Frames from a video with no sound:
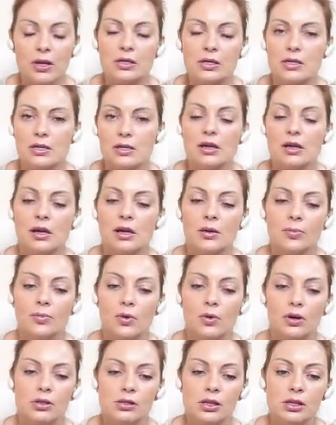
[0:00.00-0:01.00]
This is
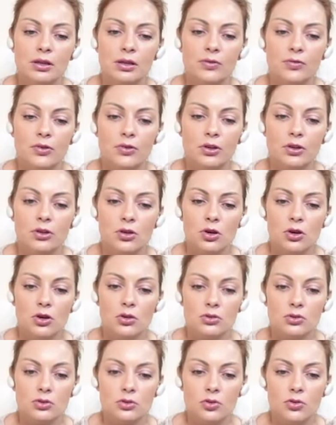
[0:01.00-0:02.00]
unboxing
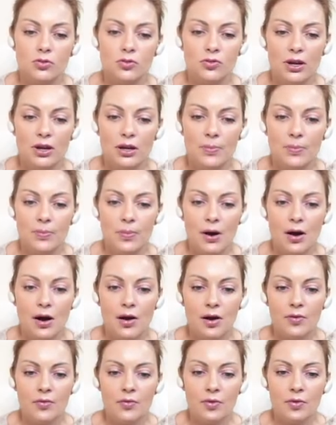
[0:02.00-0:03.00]
video, so very
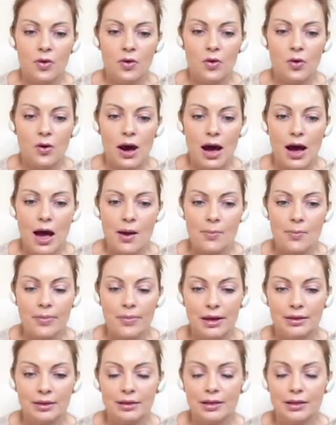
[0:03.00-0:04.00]
powerful
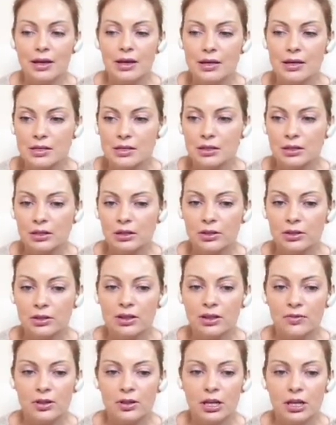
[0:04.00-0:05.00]
iPath laser
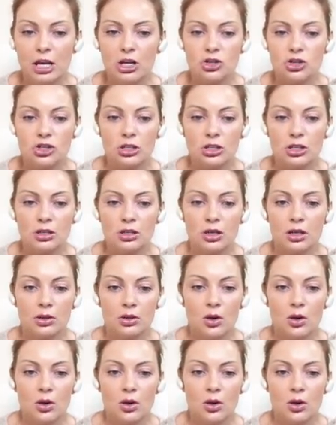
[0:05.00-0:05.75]
navigation